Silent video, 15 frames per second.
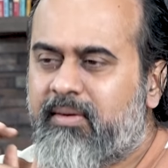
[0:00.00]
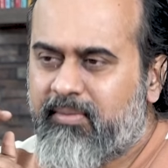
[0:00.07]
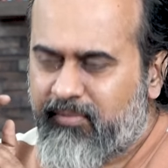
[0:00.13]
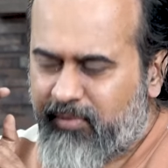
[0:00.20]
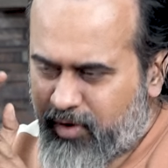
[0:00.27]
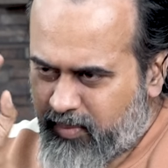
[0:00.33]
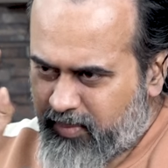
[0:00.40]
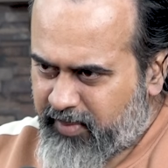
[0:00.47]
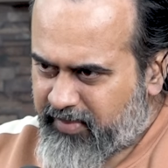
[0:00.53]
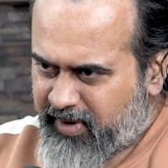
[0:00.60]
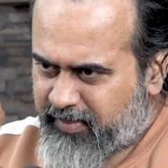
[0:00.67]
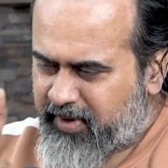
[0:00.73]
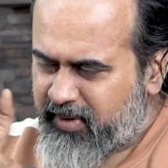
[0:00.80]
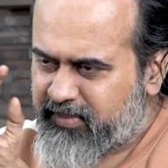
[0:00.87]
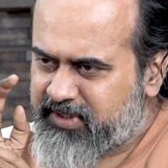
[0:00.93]
What do you mean
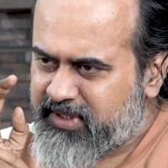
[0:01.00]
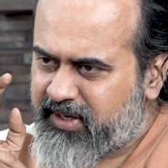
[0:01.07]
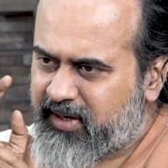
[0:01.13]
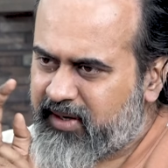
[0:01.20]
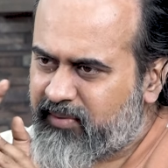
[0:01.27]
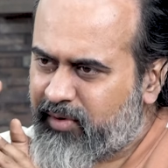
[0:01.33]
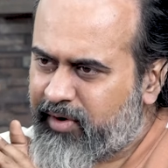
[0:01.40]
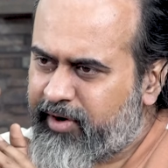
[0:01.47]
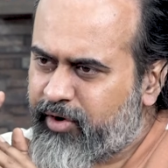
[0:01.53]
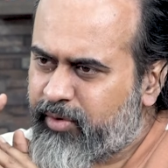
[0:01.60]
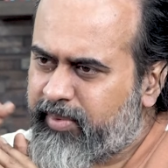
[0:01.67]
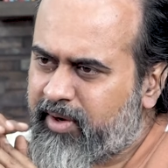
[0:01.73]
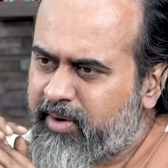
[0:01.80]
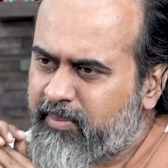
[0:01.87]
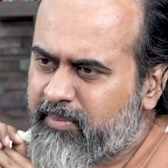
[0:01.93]
by brahmachari? What did
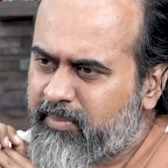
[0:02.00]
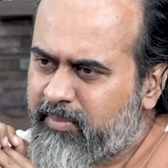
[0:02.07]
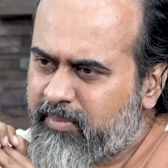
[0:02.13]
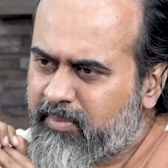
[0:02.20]
you become?